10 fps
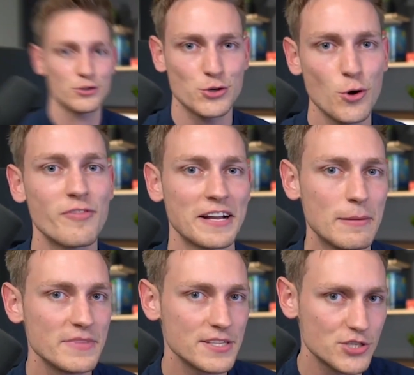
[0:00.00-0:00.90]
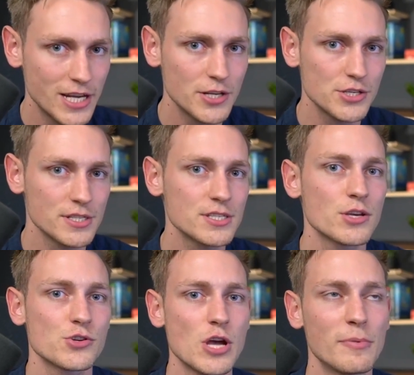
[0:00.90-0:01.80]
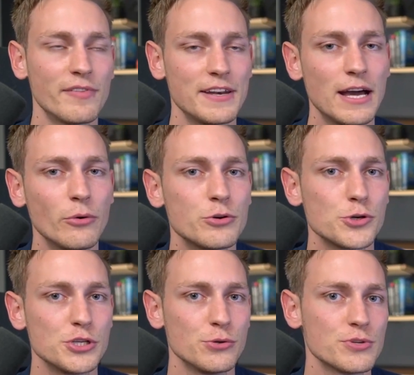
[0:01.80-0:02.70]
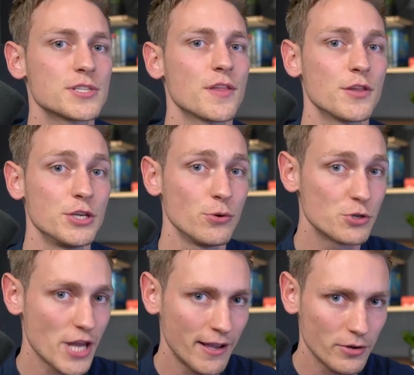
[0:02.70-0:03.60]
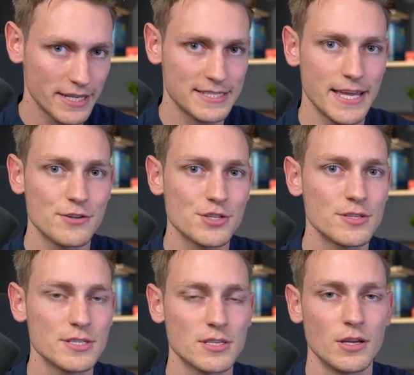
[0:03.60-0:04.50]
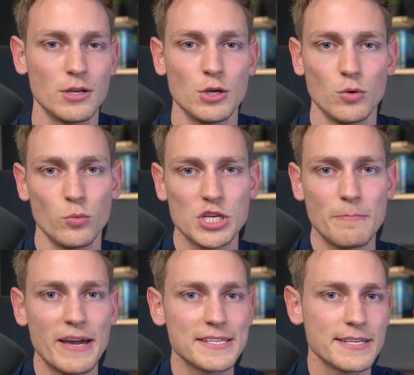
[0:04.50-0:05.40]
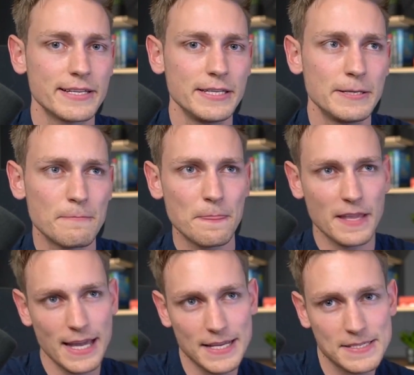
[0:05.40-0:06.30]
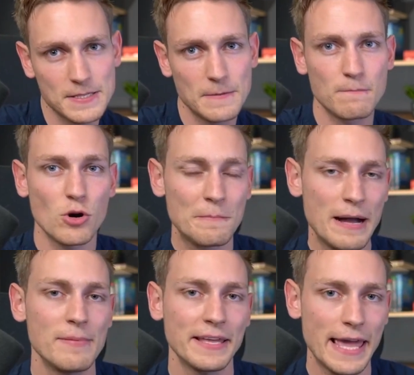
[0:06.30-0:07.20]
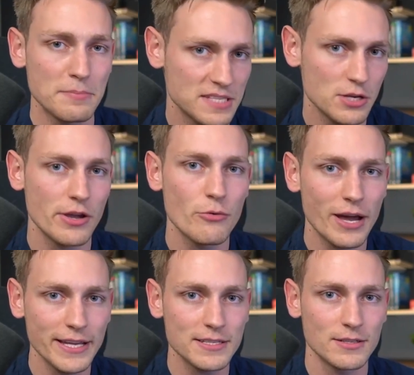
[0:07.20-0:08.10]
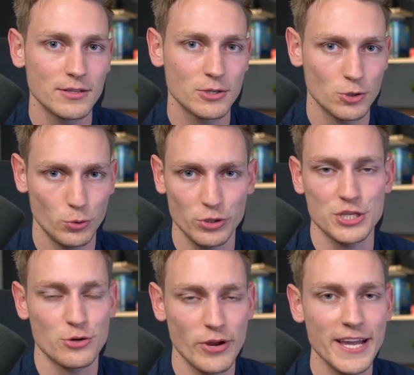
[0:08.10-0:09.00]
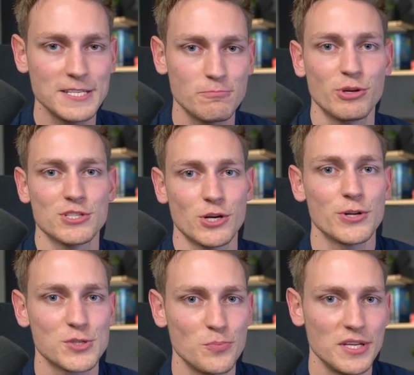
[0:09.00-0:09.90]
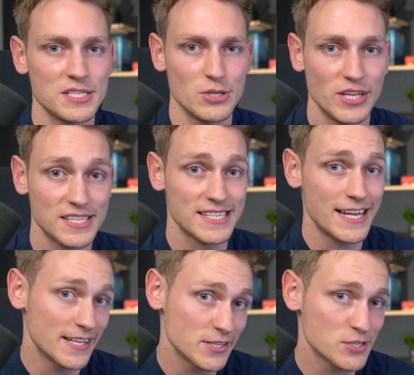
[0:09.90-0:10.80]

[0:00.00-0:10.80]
To overcome these challenges, Shopify now introduced the new checkout extensions, which are basically custom or public apps that you can write, which is great because it also means you can sell and